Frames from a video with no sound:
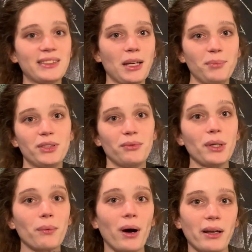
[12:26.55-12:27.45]
steps
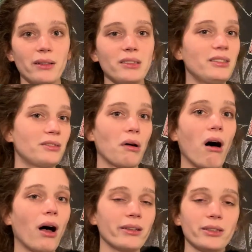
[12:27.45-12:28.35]
required
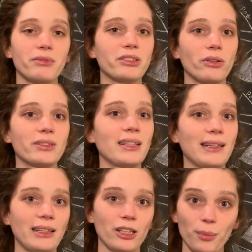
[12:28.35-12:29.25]
on the resulting
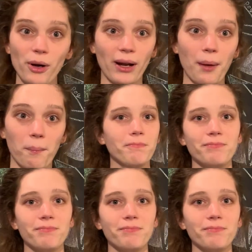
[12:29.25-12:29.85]
linear program.